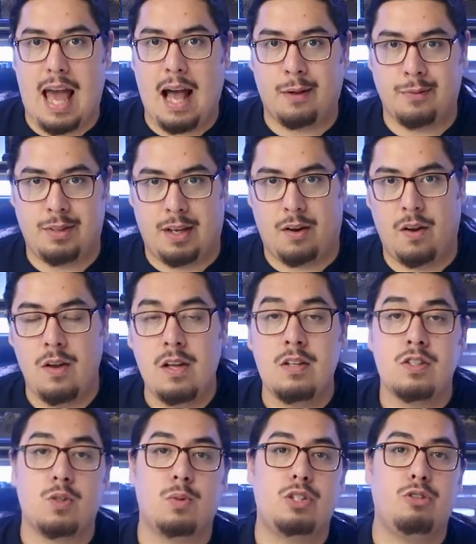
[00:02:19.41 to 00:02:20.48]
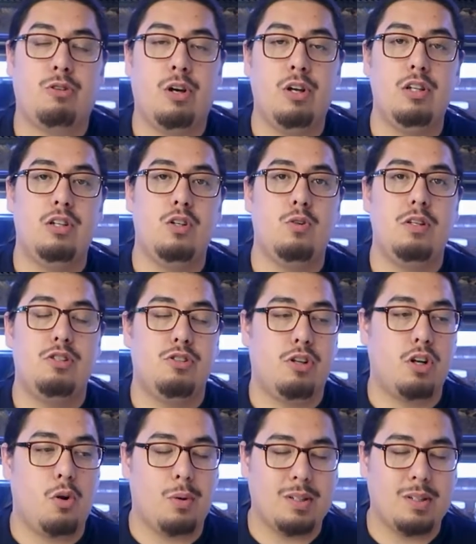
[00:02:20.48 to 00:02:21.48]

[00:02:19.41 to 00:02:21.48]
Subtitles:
out there. So what you could do is you could go